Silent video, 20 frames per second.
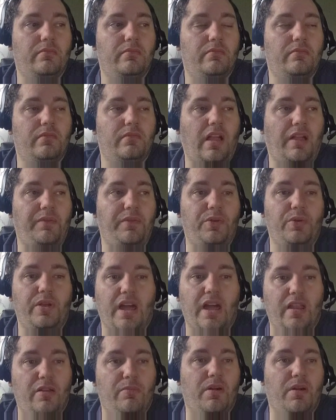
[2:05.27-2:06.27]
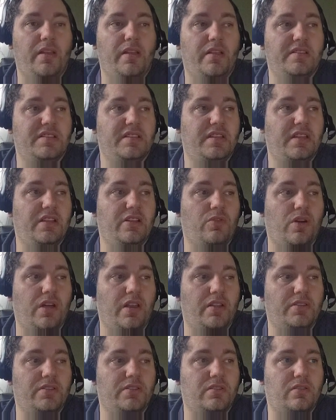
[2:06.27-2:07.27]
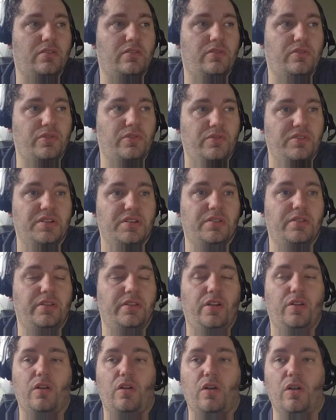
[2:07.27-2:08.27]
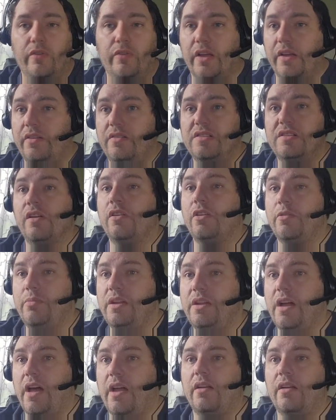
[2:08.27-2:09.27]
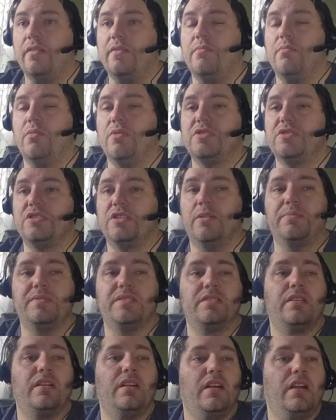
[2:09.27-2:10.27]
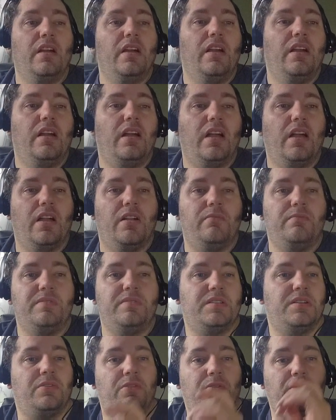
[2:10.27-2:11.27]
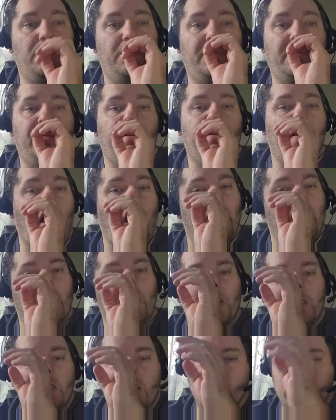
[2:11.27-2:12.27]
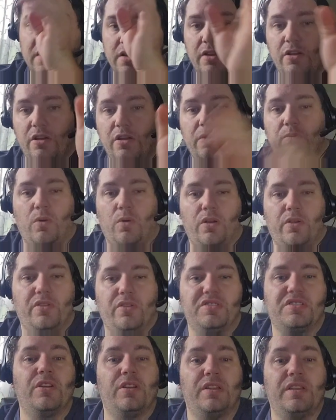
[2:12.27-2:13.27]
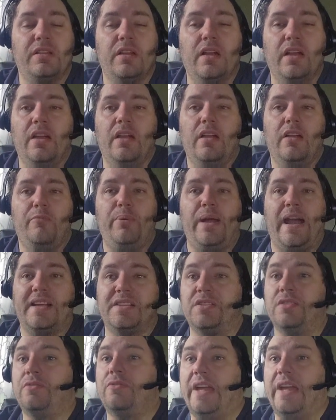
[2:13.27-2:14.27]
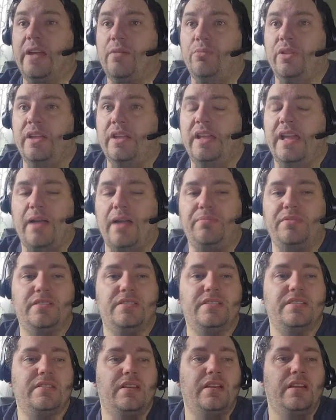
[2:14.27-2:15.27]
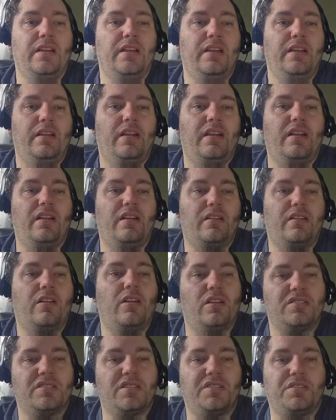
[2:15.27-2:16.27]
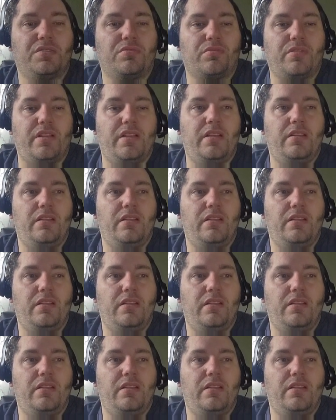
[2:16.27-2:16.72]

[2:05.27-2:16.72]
If you got him on a Xindi Aquatic Cruiser, your hull value is going to be higher than most ships. So I think this is one of those good passive gambling captains. Cost of 3.